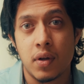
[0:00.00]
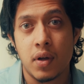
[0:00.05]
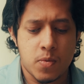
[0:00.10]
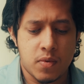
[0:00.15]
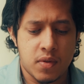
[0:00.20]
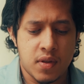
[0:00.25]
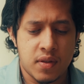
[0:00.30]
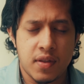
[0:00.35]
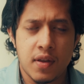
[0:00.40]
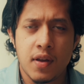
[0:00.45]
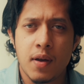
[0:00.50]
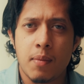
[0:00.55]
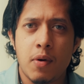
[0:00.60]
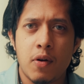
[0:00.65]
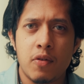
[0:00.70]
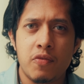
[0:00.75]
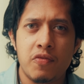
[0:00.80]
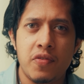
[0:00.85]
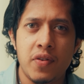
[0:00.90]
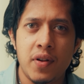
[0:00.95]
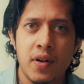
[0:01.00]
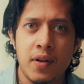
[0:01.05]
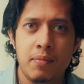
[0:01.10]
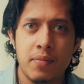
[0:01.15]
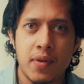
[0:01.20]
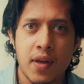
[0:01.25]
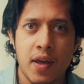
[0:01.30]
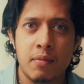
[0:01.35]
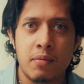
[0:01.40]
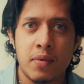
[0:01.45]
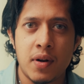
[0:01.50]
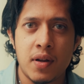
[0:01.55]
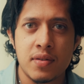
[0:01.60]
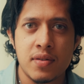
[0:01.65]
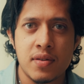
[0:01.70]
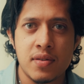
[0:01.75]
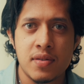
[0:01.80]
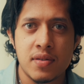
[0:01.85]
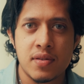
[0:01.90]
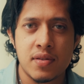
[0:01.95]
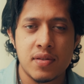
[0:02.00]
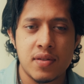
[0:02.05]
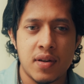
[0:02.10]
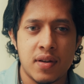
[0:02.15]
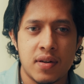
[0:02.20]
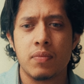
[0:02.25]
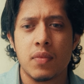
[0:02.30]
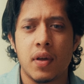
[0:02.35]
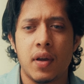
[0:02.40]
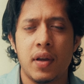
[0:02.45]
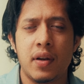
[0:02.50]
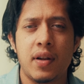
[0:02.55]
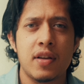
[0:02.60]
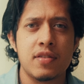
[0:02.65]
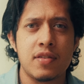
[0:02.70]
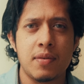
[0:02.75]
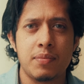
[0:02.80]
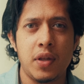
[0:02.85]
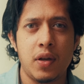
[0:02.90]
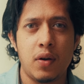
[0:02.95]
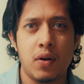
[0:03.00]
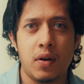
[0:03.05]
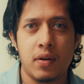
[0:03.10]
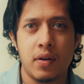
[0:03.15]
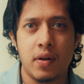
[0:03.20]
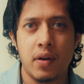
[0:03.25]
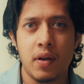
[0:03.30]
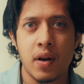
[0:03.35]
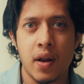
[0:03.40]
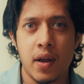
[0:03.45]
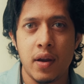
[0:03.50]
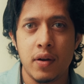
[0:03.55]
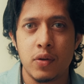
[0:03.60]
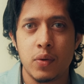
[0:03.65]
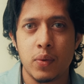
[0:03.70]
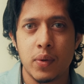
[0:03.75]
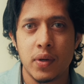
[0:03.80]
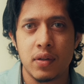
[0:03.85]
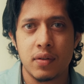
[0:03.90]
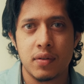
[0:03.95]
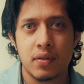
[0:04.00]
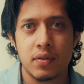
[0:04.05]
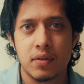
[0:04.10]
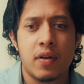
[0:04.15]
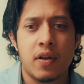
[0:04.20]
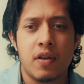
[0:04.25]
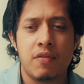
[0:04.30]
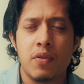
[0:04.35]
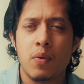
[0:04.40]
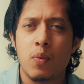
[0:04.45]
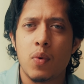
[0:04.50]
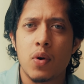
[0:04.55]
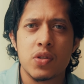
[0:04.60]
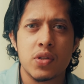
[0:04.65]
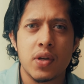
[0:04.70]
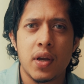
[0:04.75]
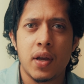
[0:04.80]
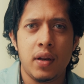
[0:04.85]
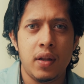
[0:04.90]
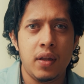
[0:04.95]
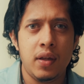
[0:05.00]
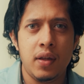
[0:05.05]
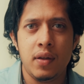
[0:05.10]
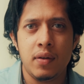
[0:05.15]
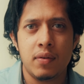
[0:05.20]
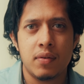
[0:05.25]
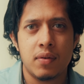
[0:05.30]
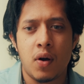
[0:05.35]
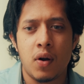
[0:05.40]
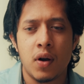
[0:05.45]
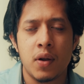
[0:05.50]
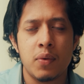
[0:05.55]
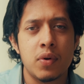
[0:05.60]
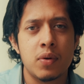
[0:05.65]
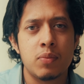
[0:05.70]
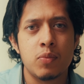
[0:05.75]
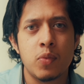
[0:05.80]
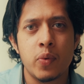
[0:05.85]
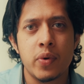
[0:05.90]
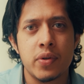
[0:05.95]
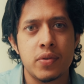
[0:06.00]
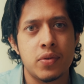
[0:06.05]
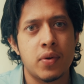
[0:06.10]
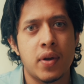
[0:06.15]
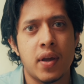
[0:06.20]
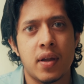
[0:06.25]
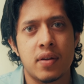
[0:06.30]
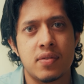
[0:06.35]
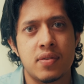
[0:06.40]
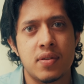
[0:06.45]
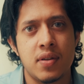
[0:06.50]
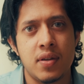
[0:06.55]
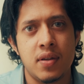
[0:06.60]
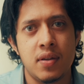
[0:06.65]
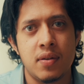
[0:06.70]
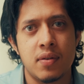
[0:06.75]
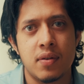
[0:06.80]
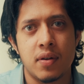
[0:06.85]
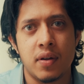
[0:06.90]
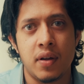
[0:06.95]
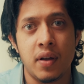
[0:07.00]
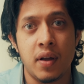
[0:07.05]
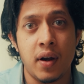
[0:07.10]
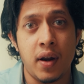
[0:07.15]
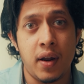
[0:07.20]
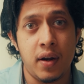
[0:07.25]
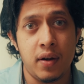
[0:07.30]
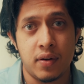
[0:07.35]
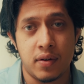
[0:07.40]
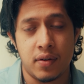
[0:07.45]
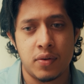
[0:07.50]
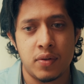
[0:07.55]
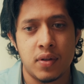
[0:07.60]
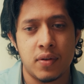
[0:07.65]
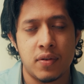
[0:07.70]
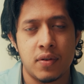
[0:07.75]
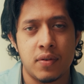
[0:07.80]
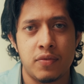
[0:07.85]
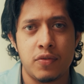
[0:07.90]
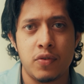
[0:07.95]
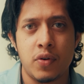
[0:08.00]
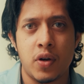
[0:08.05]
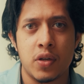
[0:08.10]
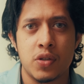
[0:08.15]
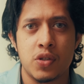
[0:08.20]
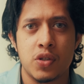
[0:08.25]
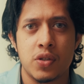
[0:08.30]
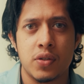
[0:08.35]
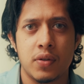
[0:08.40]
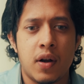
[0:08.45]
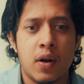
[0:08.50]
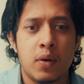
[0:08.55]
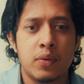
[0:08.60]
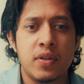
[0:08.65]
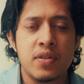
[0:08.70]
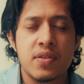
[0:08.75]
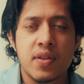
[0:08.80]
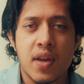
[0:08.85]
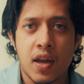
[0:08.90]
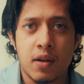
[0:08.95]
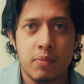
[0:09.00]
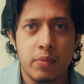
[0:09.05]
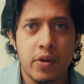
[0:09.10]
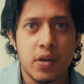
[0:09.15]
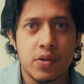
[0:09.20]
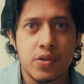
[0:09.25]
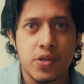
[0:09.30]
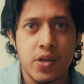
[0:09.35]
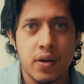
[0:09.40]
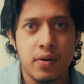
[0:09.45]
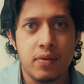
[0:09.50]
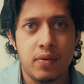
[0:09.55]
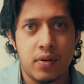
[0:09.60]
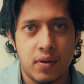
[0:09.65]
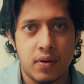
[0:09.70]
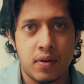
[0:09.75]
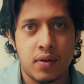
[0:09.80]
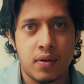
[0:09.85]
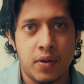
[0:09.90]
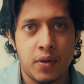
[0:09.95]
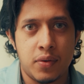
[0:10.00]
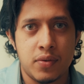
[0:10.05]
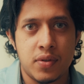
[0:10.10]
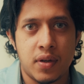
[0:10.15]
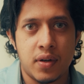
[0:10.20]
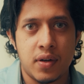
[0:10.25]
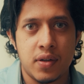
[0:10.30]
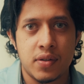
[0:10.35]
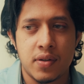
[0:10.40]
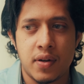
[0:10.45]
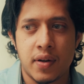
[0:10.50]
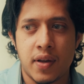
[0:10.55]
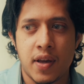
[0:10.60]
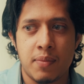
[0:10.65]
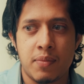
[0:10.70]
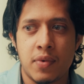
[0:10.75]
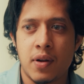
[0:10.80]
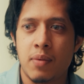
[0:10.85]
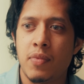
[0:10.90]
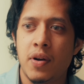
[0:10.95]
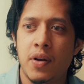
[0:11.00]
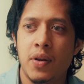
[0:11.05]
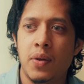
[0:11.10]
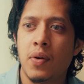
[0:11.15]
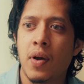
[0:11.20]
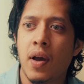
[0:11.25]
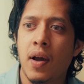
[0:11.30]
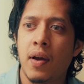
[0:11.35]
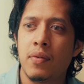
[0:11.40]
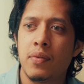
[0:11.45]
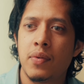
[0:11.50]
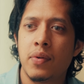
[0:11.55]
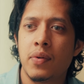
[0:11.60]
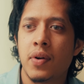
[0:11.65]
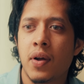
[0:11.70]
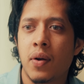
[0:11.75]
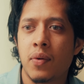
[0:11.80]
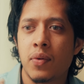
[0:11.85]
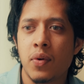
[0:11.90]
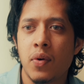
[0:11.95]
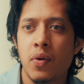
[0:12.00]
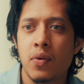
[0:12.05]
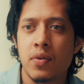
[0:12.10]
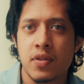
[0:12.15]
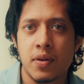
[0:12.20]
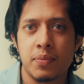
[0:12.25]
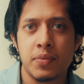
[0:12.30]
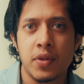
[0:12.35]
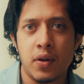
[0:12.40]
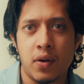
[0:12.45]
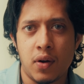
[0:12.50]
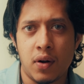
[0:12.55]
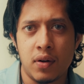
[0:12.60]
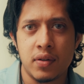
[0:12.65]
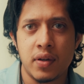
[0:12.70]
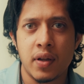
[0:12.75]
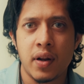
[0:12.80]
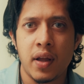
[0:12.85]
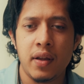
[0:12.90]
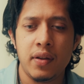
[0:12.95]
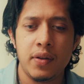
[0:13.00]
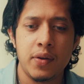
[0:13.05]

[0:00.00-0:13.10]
The thing about film cameras is that it has something called grain to it. If you watch any Hollywood movies, you can see grain to the footage. Now this can be achieved using digital camera, but you have to download something called grain.